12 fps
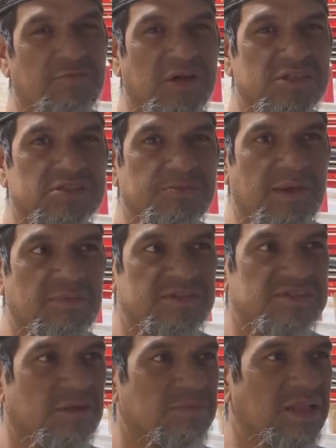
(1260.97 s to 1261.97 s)
months, maybe
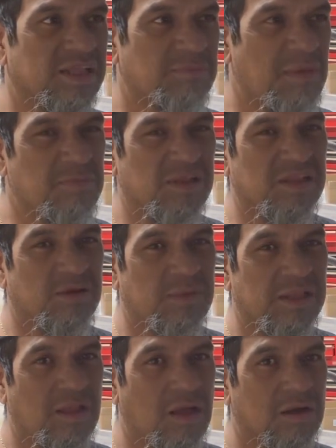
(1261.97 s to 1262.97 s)
something like, maybe a little
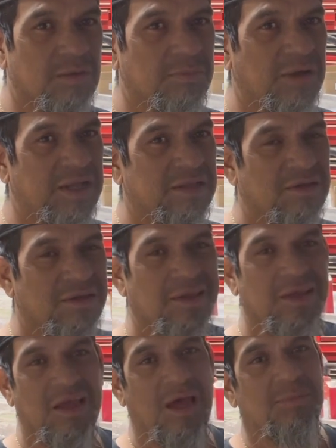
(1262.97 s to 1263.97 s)
bit longer, but
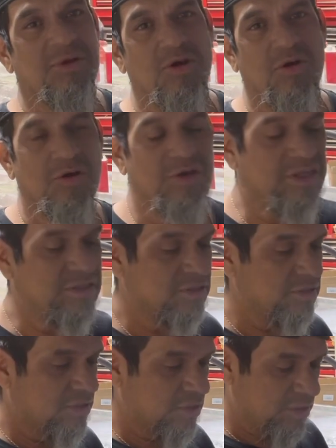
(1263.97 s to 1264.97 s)
I'm in no hurry.
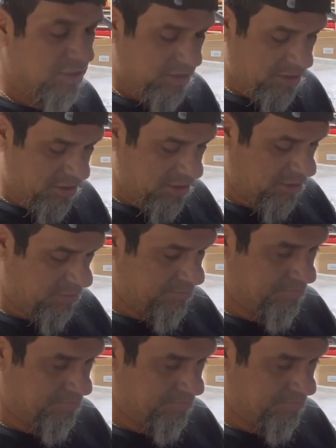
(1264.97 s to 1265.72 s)
I